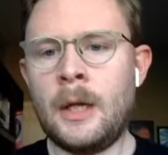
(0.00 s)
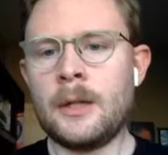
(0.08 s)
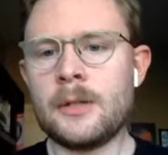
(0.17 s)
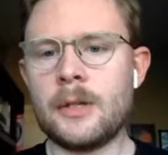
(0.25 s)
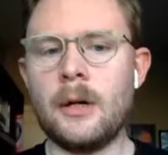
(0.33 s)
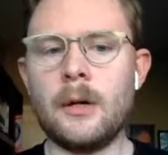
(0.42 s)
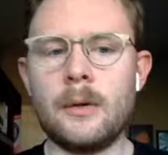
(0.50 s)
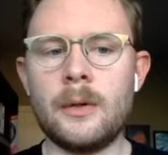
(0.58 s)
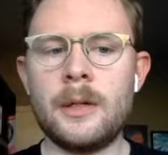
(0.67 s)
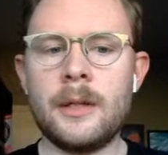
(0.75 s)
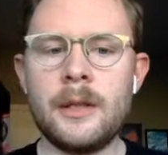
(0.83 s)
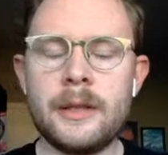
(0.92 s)

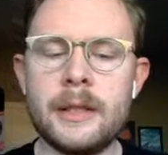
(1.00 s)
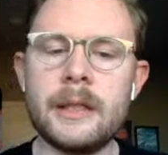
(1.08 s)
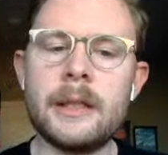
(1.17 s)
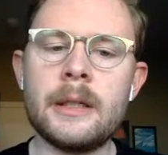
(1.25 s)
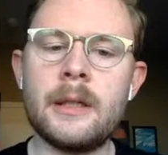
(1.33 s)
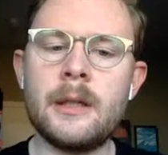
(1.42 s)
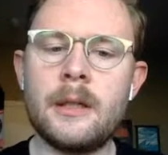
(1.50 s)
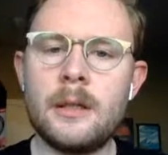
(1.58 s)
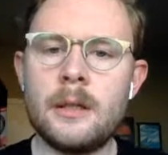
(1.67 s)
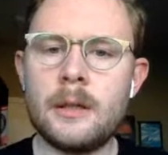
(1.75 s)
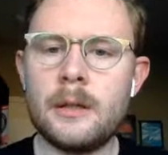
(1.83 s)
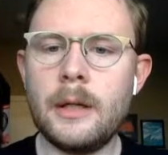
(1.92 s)
So the
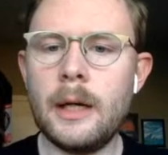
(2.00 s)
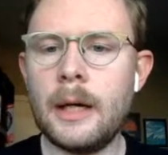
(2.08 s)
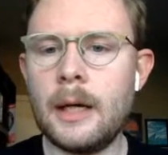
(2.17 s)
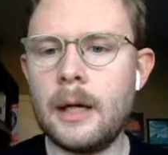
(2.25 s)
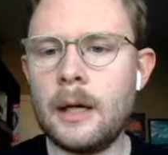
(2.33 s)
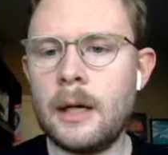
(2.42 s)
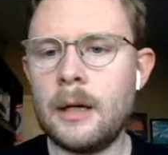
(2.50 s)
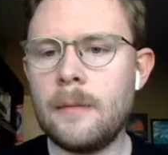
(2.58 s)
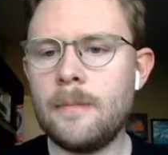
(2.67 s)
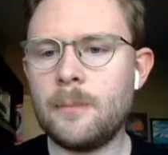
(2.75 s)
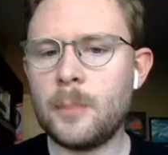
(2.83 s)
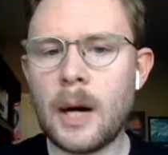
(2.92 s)
uh,
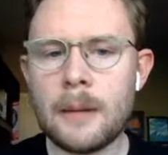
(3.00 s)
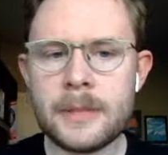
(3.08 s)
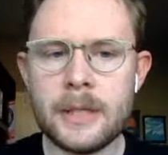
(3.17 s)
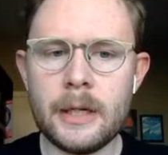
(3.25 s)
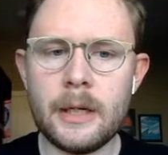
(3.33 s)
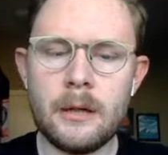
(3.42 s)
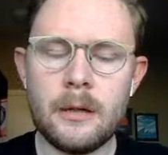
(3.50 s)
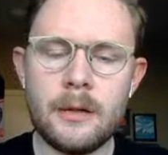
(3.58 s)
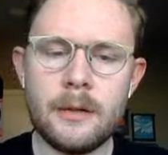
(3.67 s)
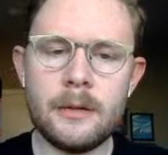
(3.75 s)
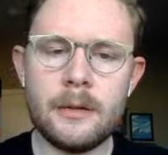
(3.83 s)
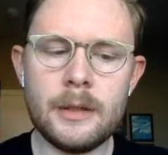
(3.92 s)
prompt here
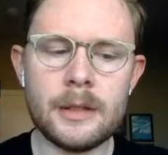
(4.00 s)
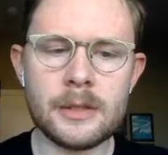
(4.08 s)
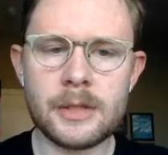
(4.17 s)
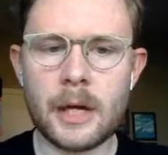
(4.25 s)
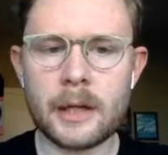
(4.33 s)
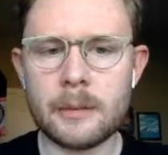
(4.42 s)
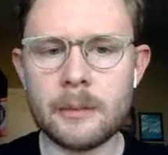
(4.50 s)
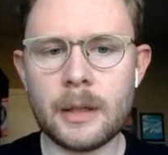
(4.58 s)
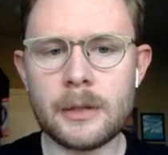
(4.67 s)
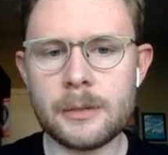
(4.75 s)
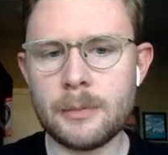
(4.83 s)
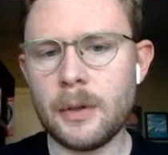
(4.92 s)
is talking
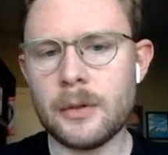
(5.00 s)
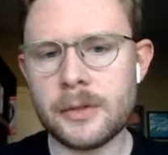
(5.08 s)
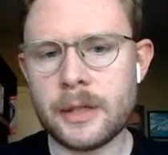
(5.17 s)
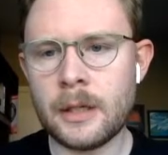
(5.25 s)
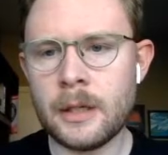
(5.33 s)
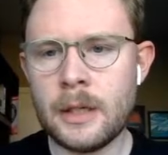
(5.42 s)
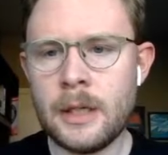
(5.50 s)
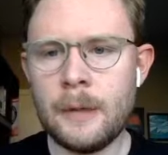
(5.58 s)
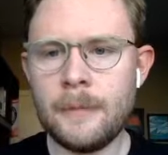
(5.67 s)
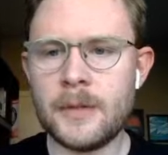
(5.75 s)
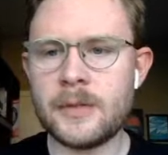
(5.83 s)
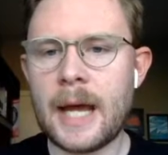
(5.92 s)
about suppose that
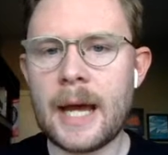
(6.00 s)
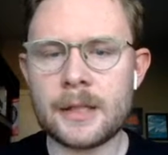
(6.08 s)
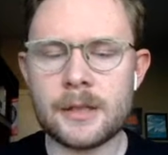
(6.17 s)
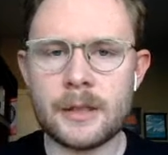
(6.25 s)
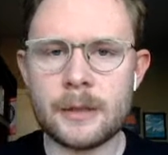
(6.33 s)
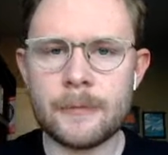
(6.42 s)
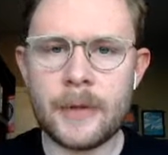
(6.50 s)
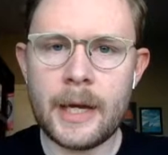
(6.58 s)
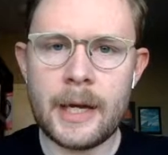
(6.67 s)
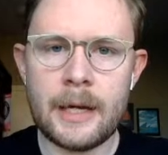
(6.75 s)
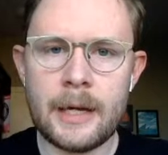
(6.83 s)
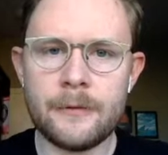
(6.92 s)
there's an accident
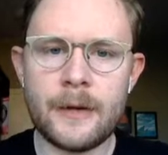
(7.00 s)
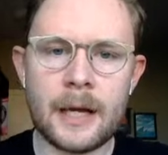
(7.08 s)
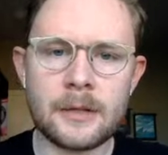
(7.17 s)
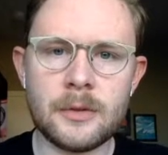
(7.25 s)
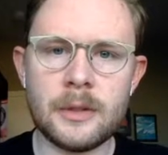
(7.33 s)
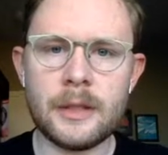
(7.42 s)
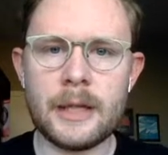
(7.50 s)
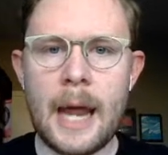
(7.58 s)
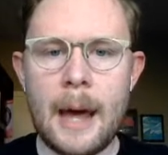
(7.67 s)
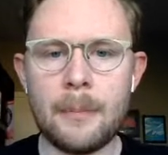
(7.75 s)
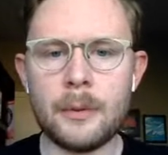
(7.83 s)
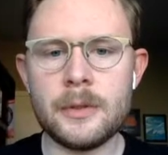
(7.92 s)
at a factory that
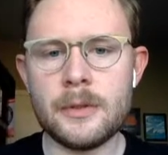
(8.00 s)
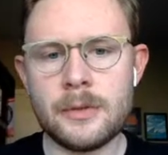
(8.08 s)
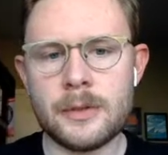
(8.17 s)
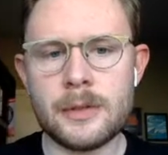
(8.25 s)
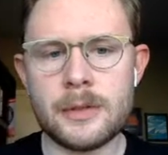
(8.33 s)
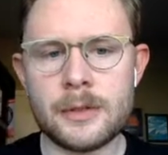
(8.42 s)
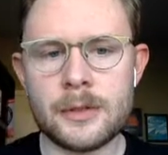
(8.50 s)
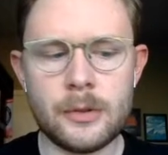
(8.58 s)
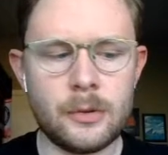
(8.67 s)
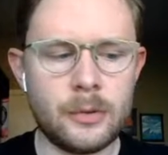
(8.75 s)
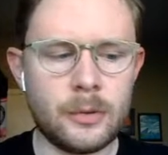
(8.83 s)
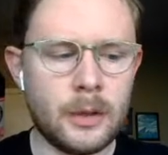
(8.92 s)
Apple uses
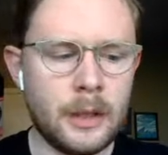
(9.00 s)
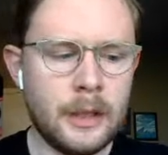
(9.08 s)
to